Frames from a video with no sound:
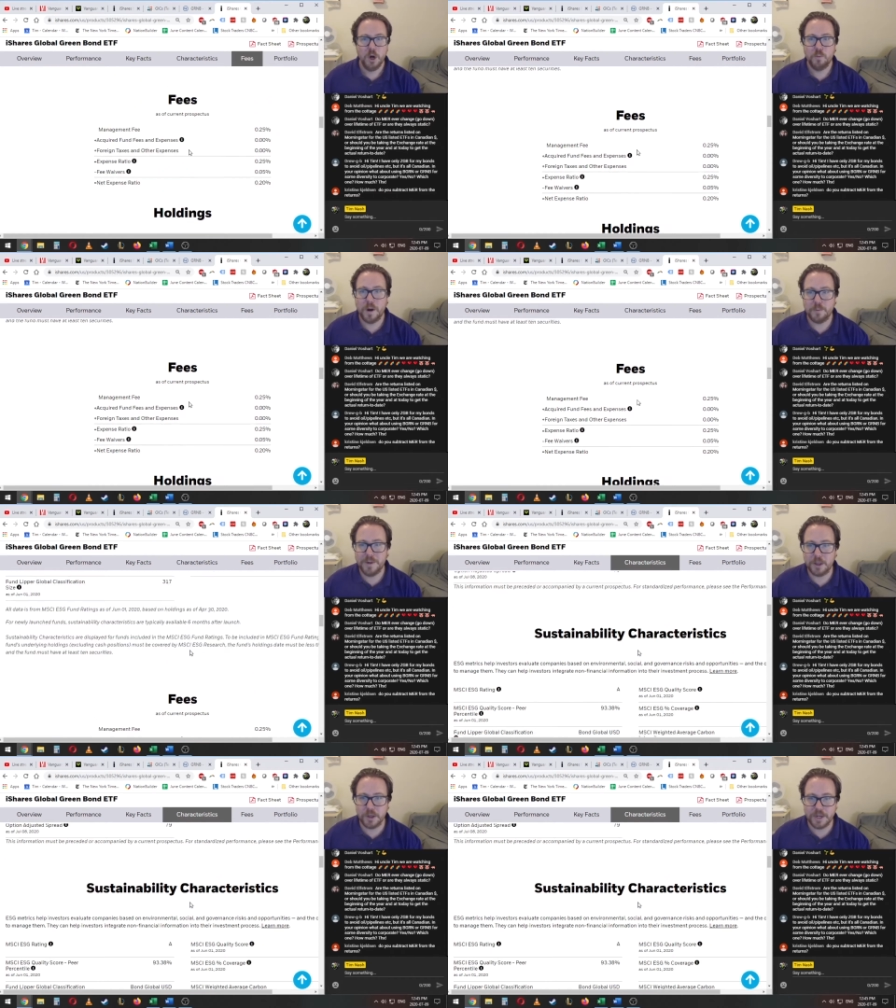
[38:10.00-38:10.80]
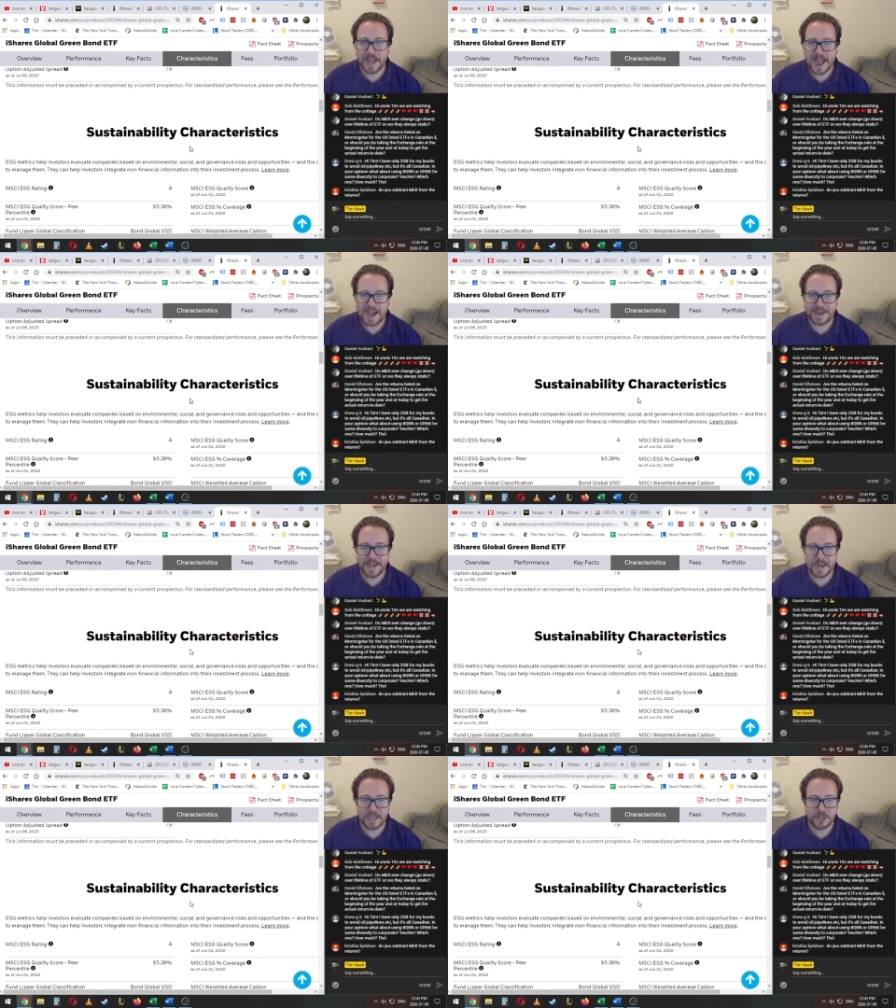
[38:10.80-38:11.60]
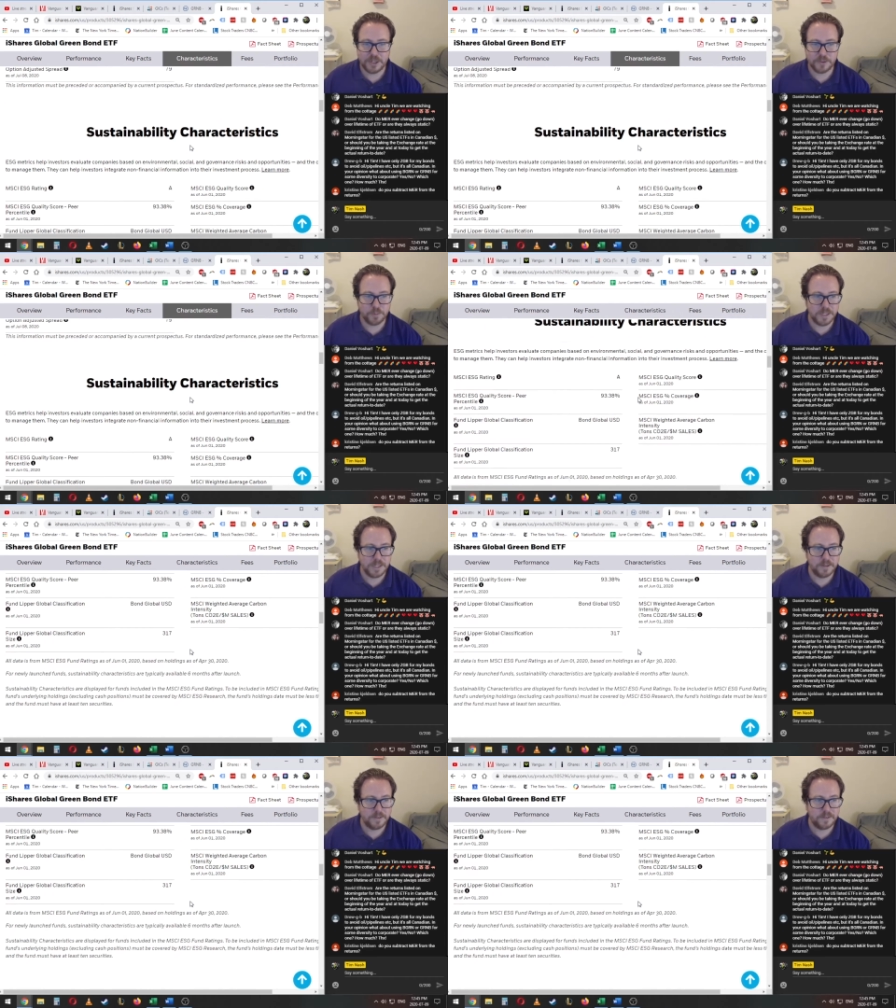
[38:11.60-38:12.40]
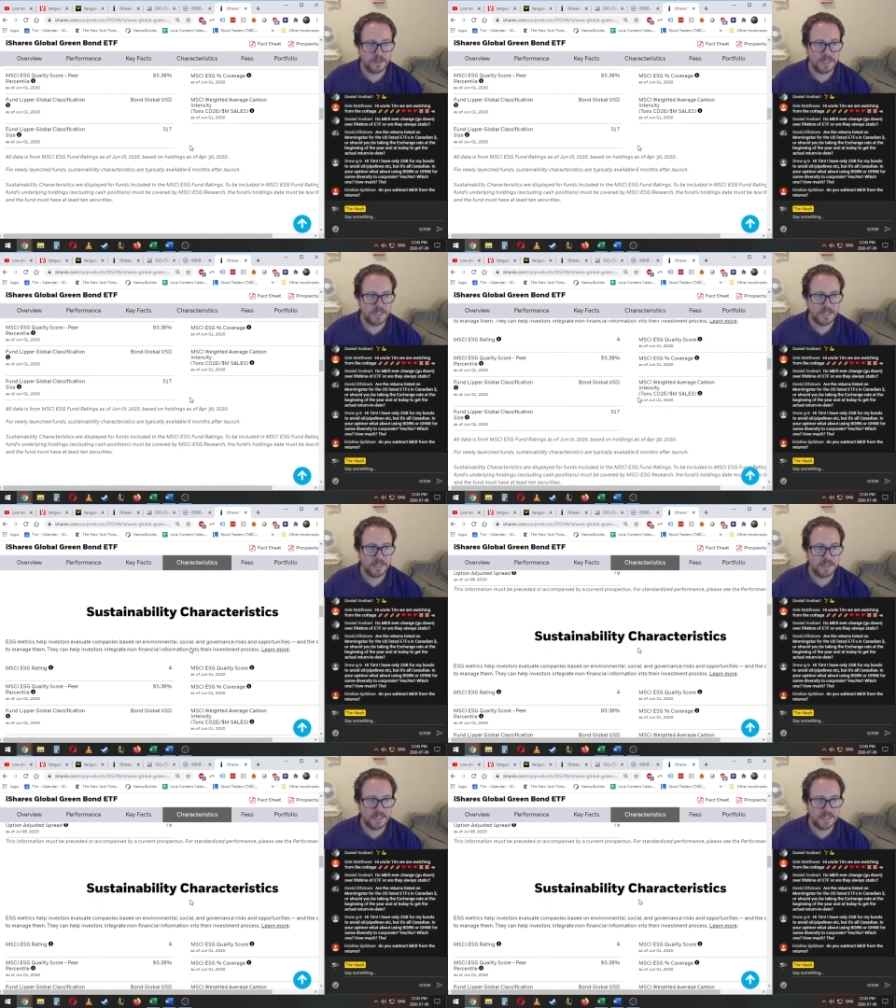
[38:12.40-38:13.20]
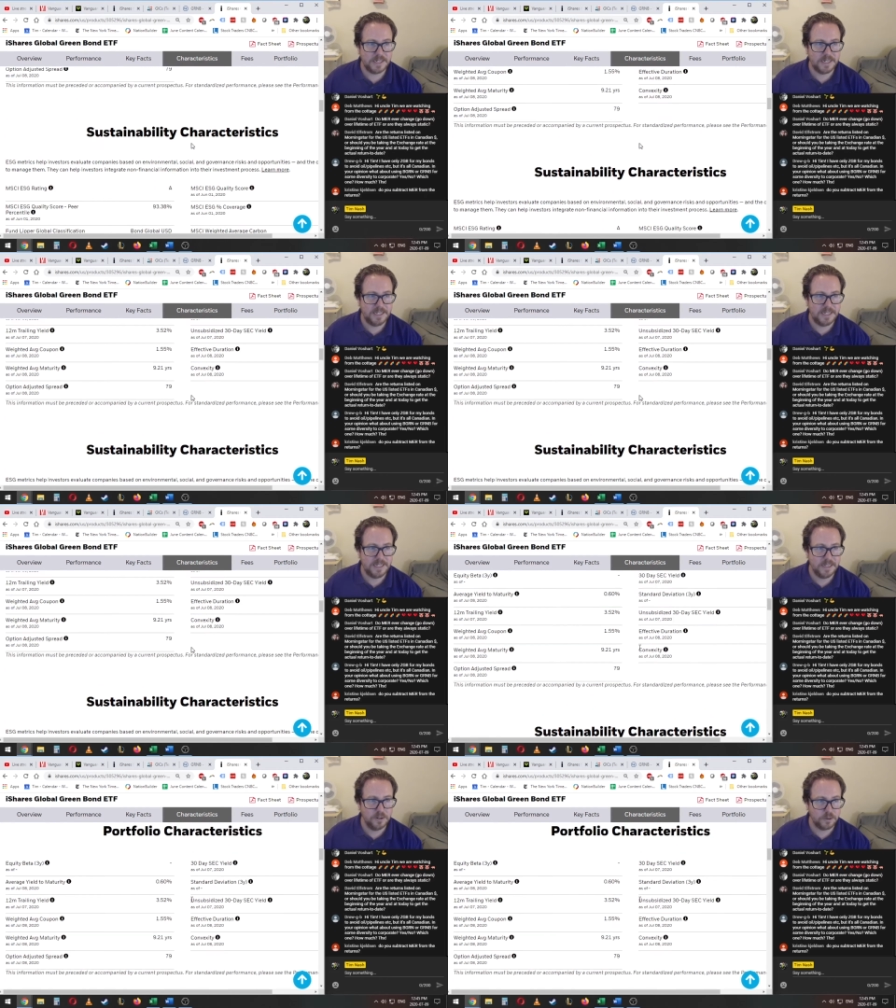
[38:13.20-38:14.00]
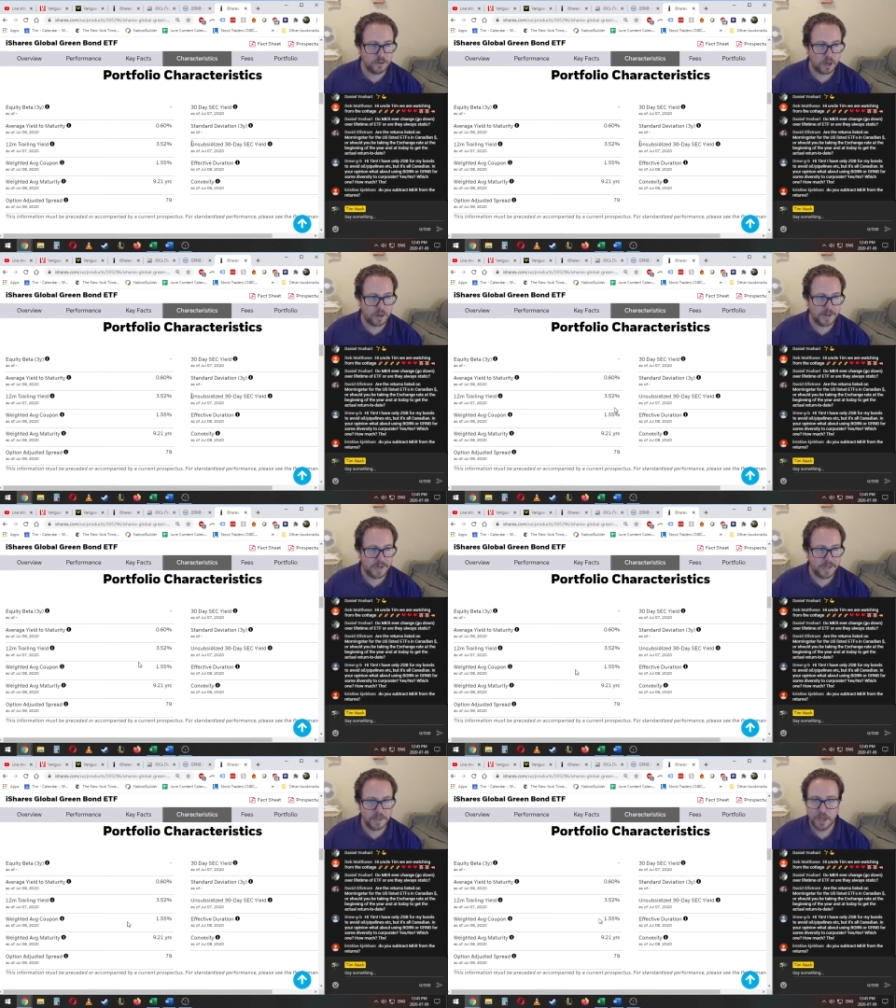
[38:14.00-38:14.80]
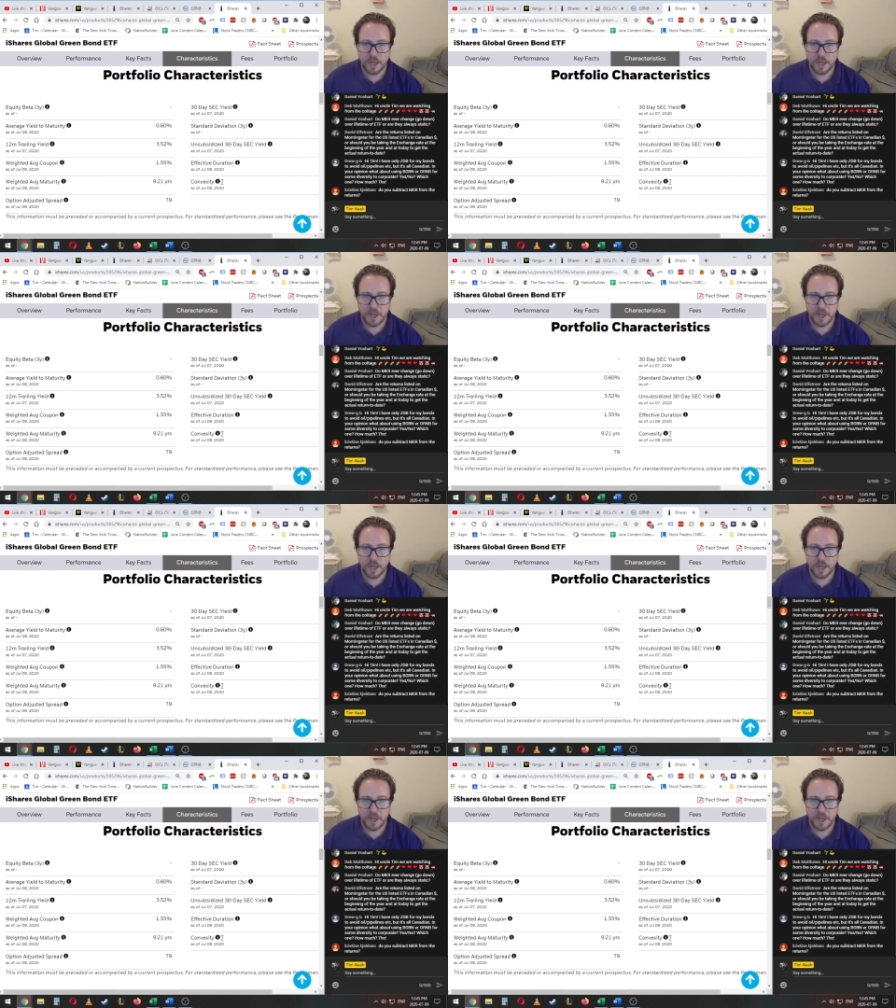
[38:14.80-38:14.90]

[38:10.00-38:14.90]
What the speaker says: When we look at it, I just want to see the yield on it.